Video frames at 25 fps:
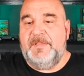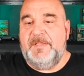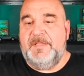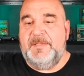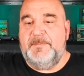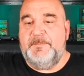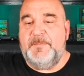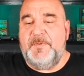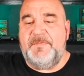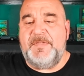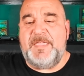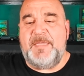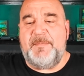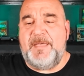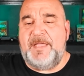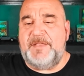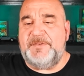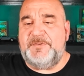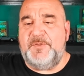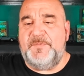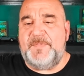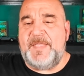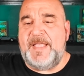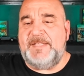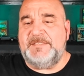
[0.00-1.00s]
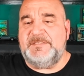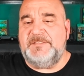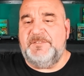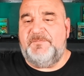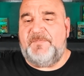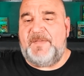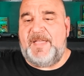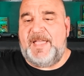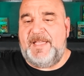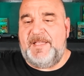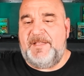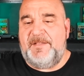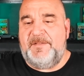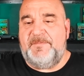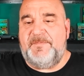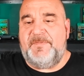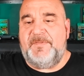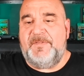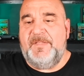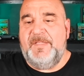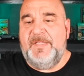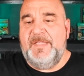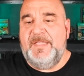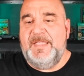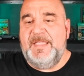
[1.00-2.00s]
movie came out in 2005,
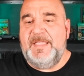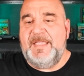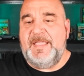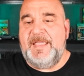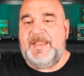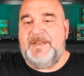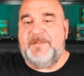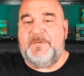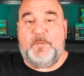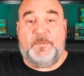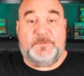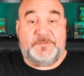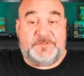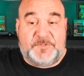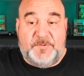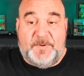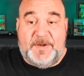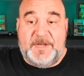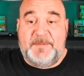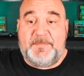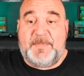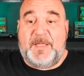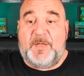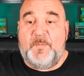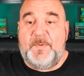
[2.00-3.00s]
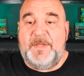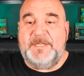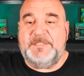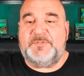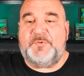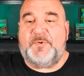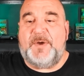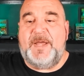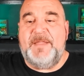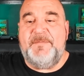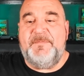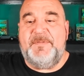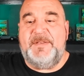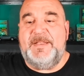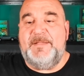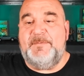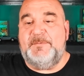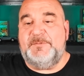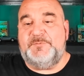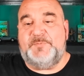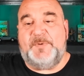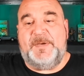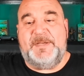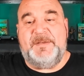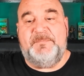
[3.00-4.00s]
and of course directed by Wes Craven. It
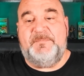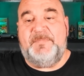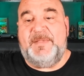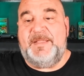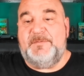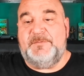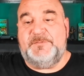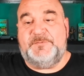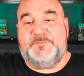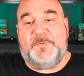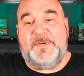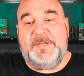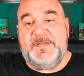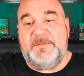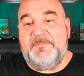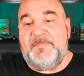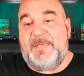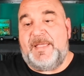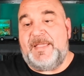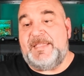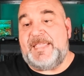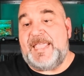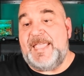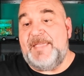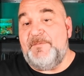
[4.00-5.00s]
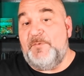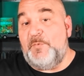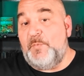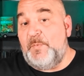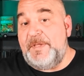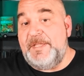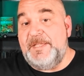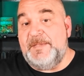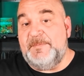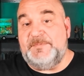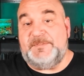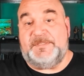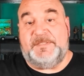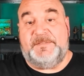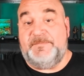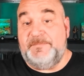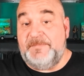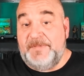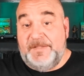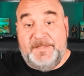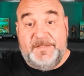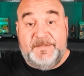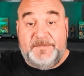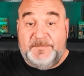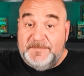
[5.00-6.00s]
was written by Kevin Williamson,
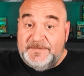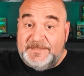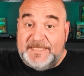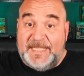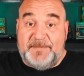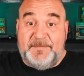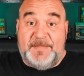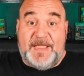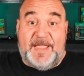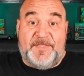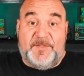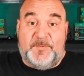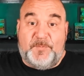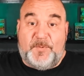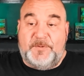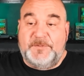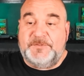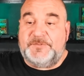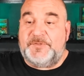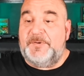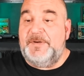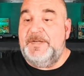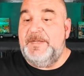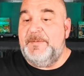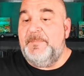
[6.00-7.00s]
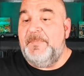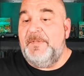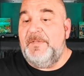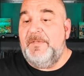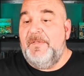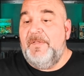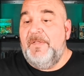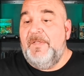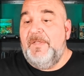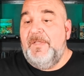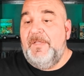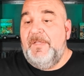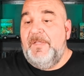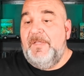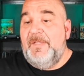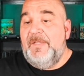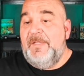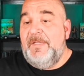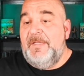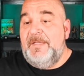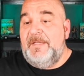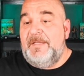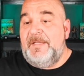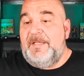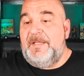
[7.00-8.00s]
same guy that wrote Scream.
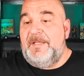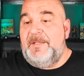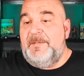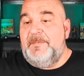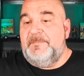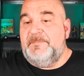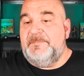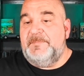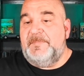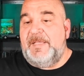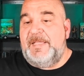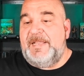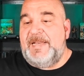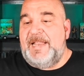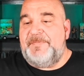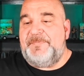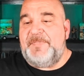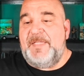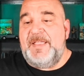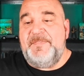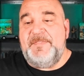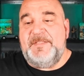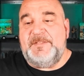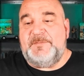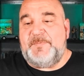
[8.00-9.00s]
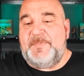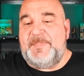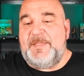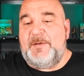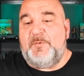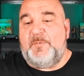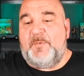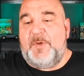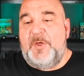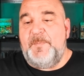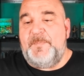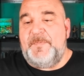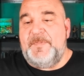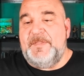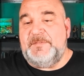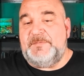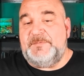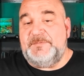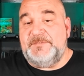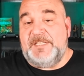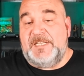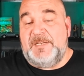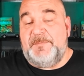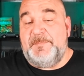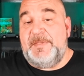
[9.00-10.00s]
And I think they were hoping this
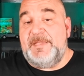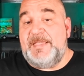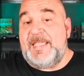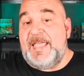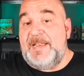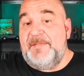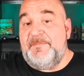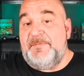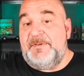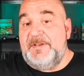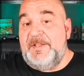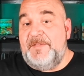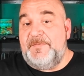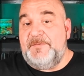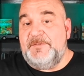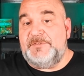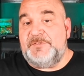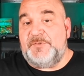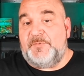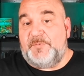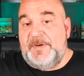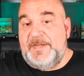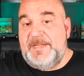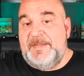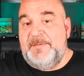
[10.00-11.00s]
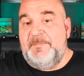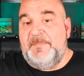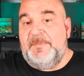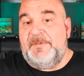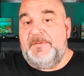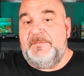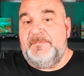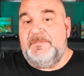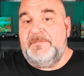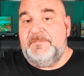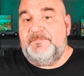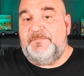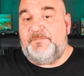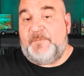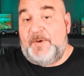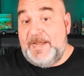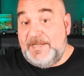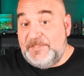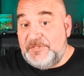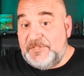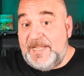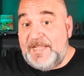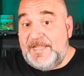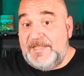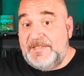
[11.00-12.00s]
was going to be kind of another Scream
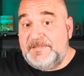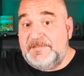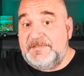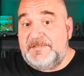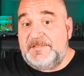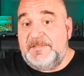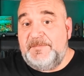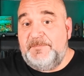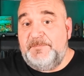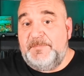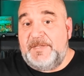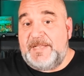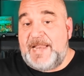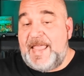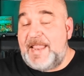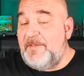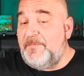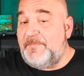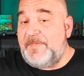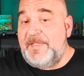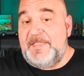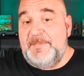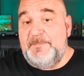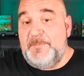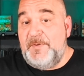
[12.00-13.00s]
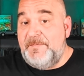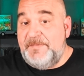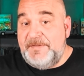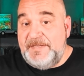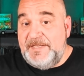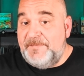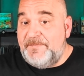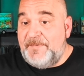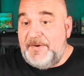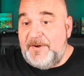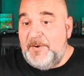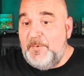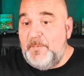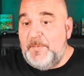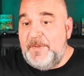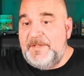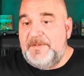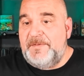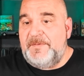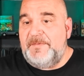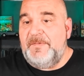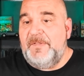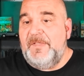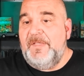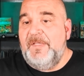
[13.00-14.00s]
franchise, but I don't think the movie did very
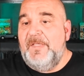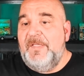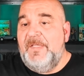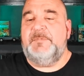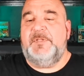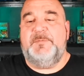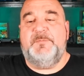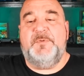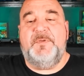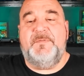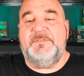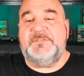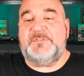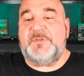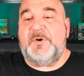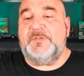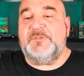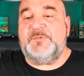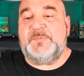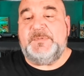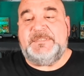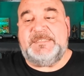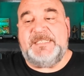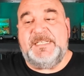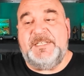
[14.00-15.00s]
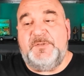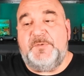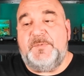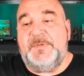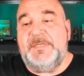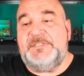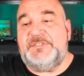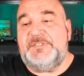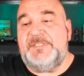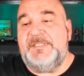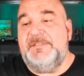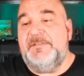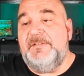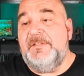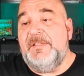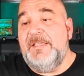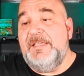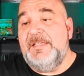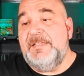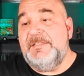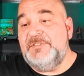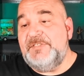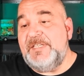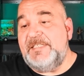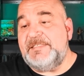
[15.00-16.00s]
well. The movie stars Christina Ricci,
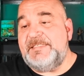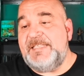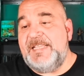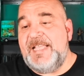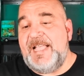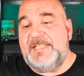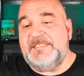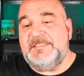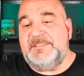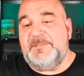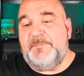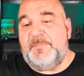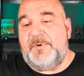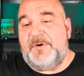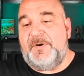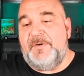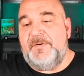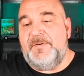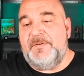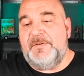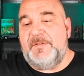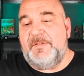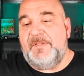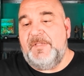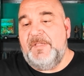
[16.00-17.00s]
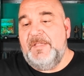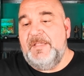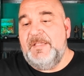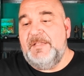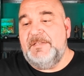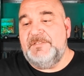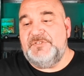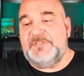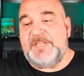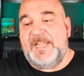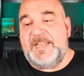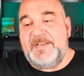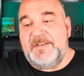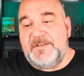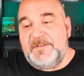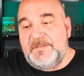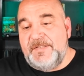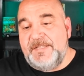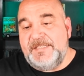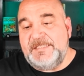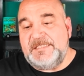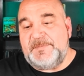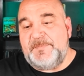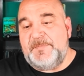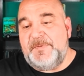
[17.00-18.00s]
Jesse Eisenberg, Shannon
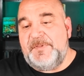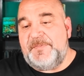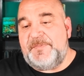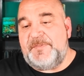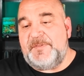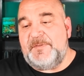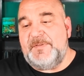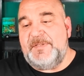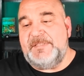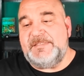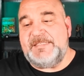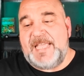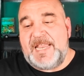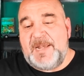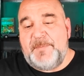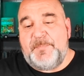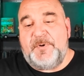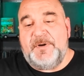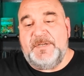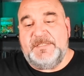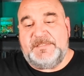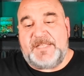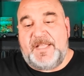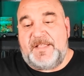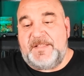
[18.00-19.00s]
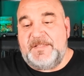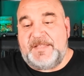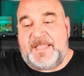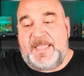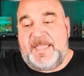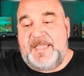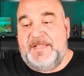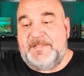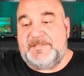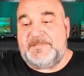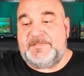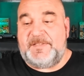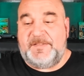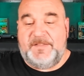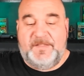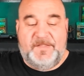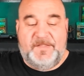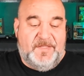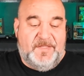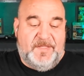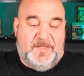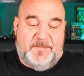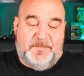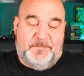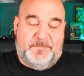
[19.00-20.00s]
Elizabeth. It's got a pretty solid cast,
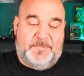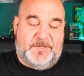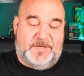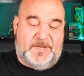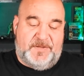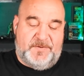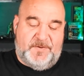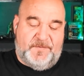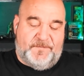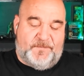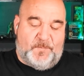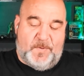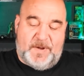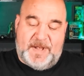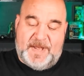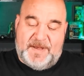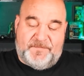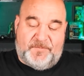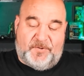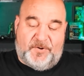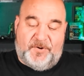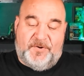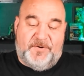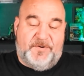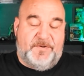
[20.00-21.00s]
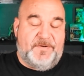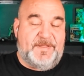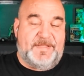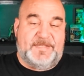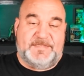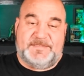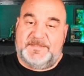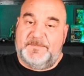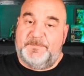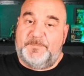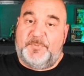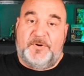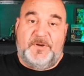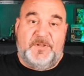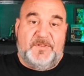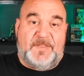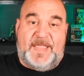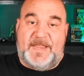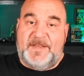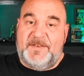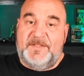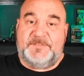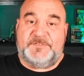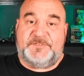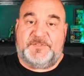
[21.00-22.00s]
but from what I've heard, it's a pretty
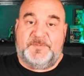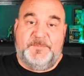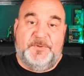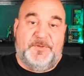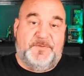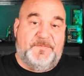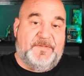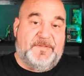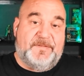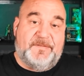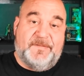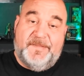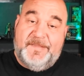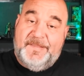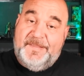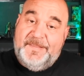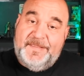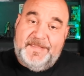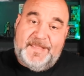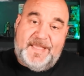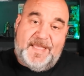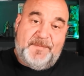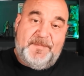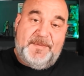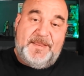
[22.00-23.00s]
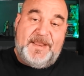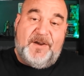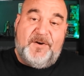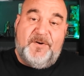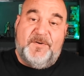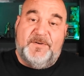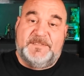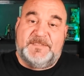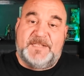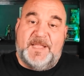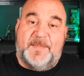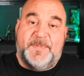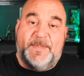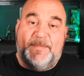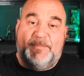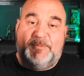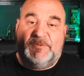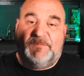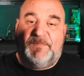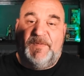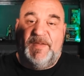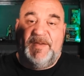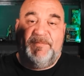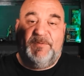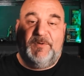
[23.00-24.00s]
lackluster movie. I mean, I heard it's not
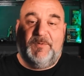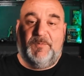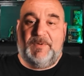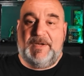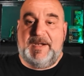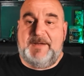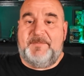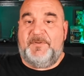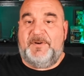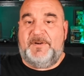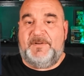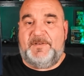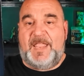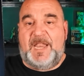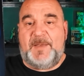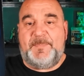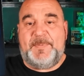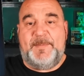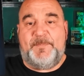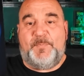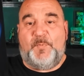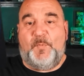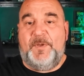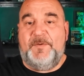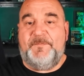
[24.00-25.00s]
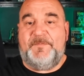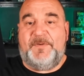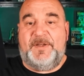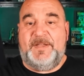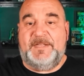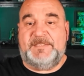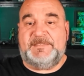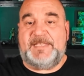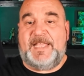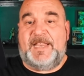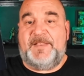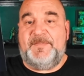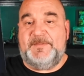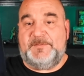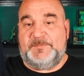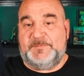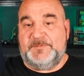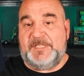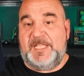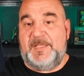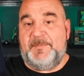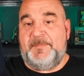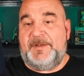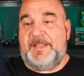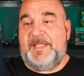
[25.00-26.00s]
people's favorite, whatever. A lot of people weren't very excited this
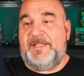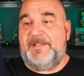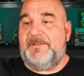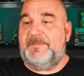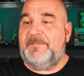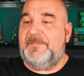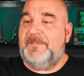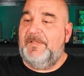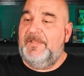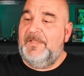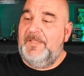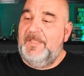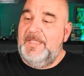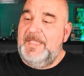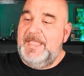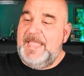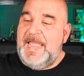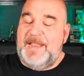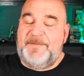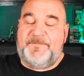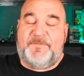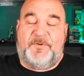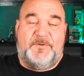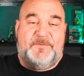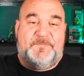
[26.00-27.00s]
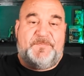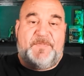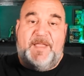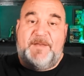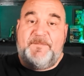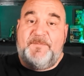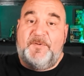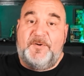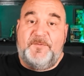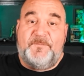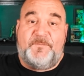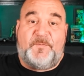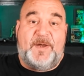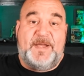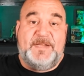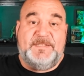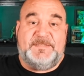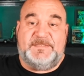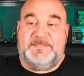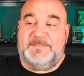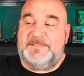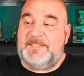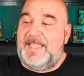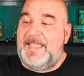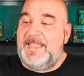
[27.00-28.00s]
was coming out. I've heard
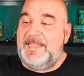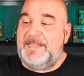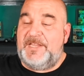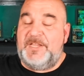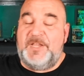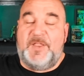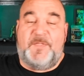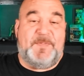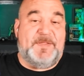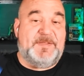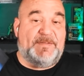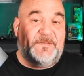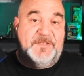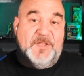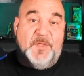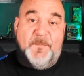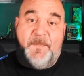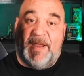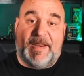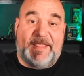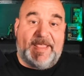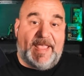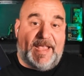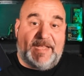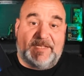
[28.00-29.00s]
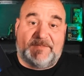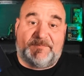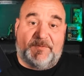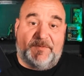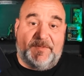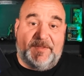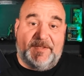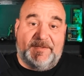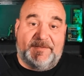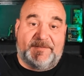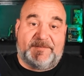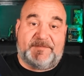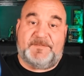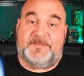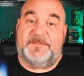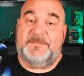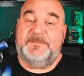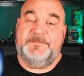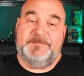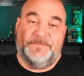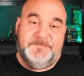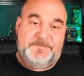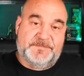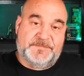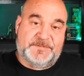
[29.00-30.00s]
phrases like, nobody asked for this,
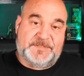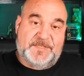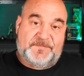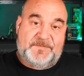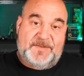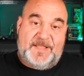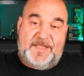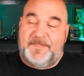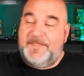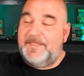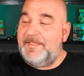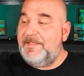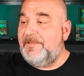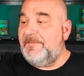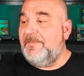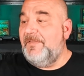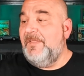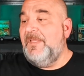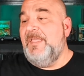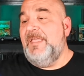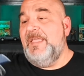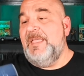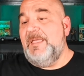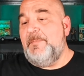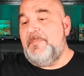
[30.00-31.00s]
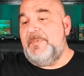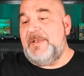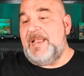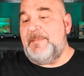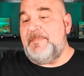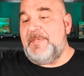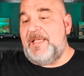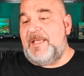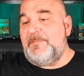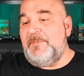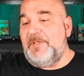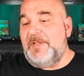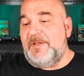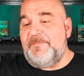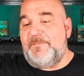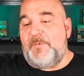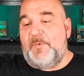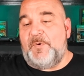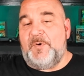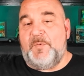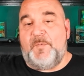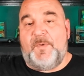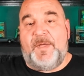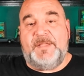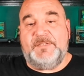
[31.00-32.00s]
stuff like that. But I'm looking
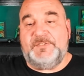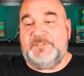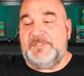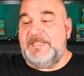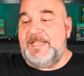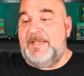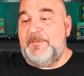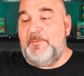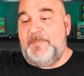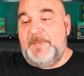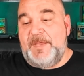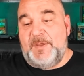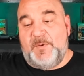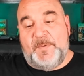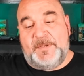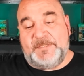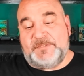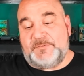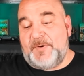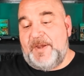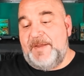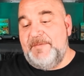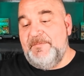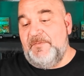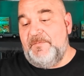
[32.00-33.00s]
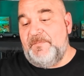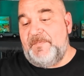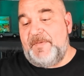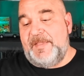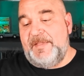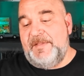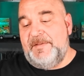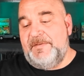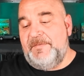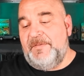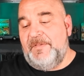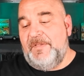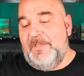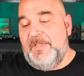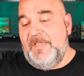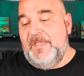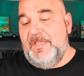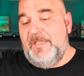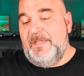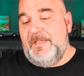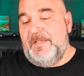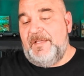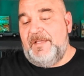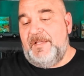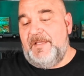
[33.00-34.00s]
forward to watching. I'm a big Wes Craven fan.
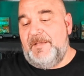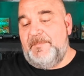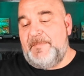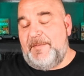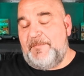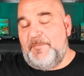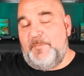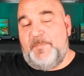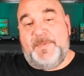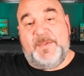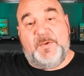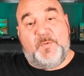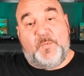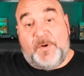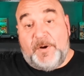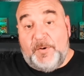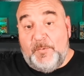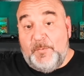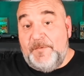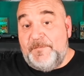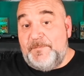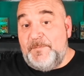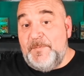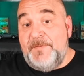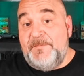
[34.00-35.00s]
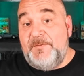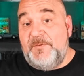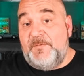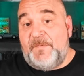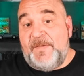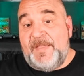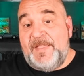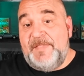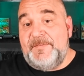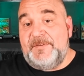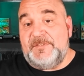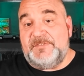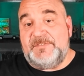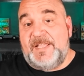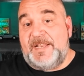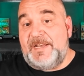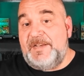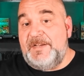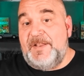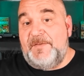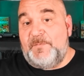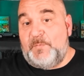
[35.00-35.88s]
I'm a big werewolf movie fan. There's not enough